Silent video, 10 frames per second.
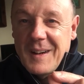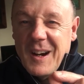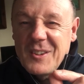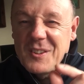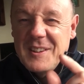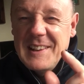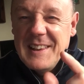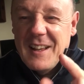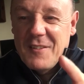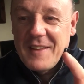I just
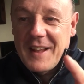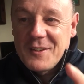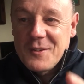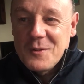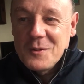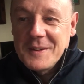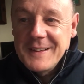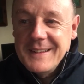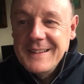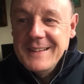love that story.
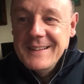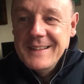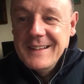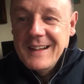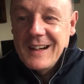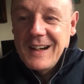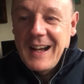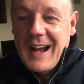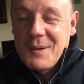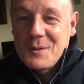I
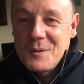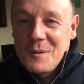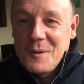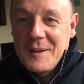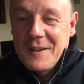absolutely